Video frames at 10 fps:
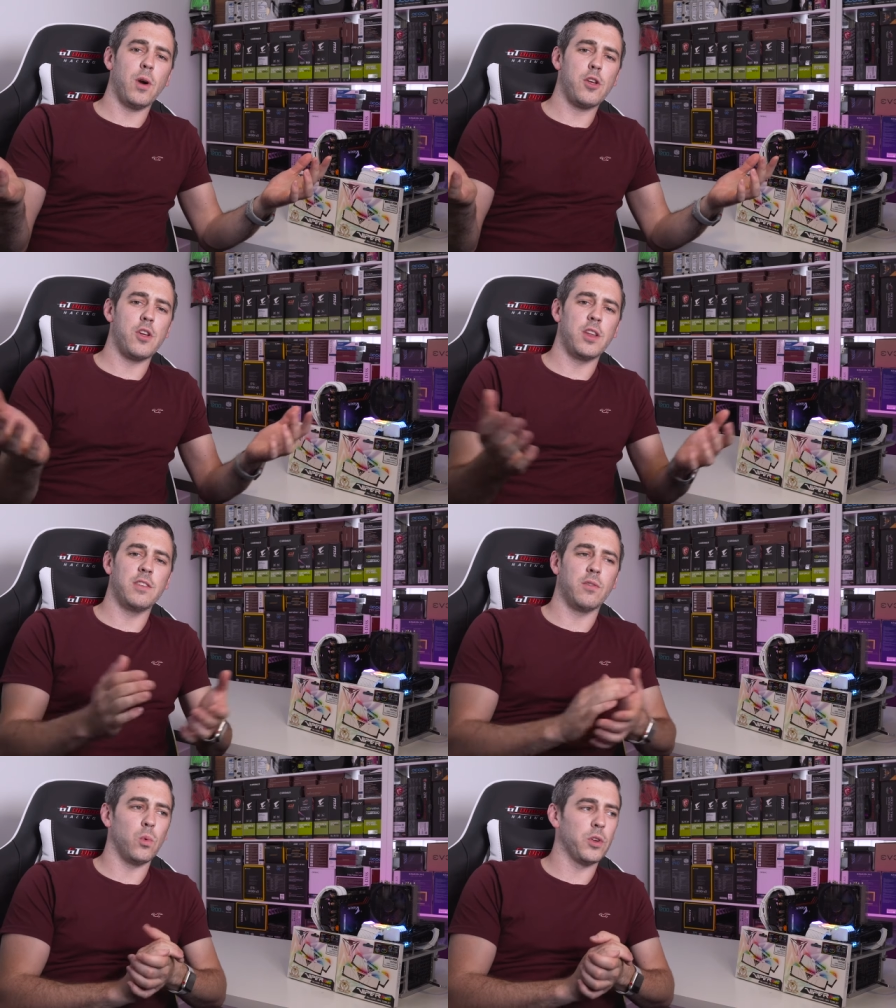question
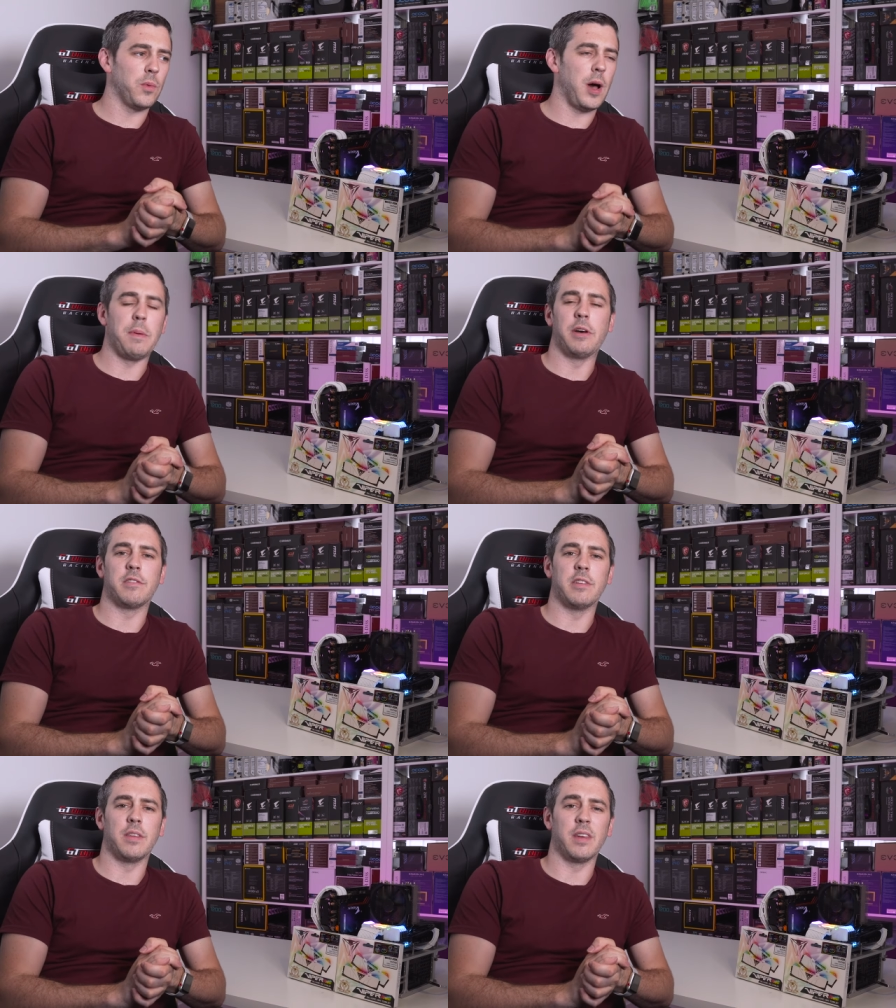is, what do I
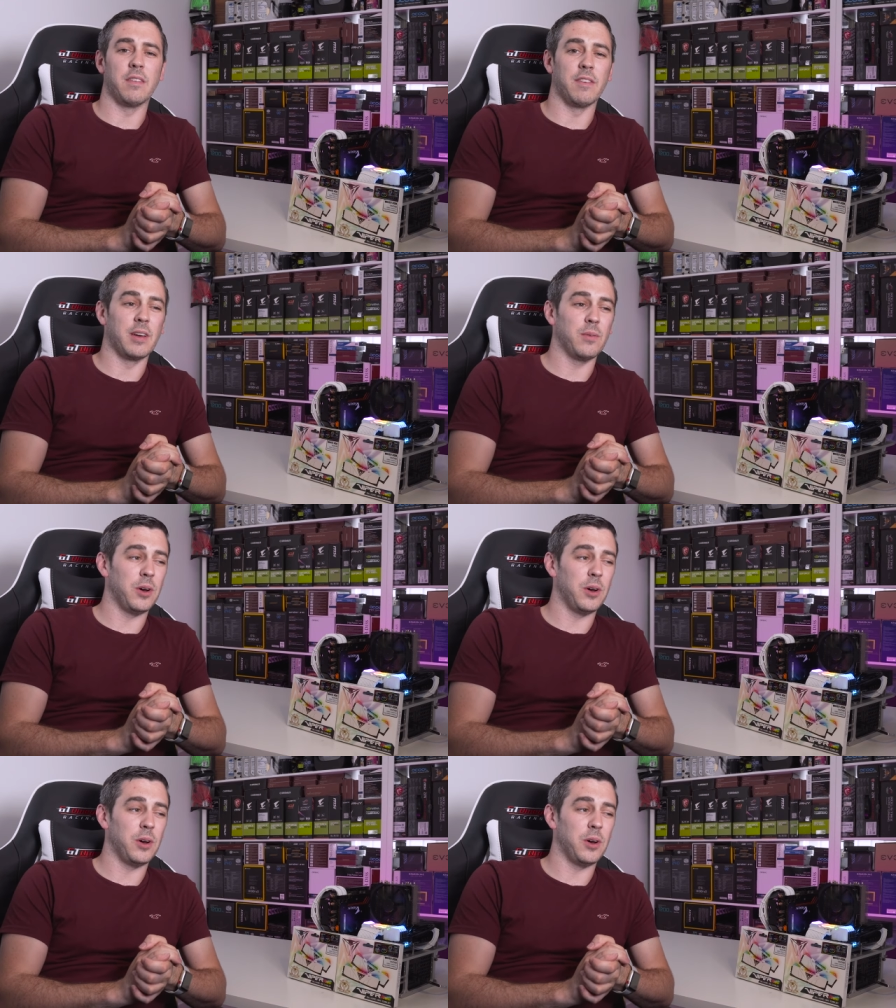personally think of it?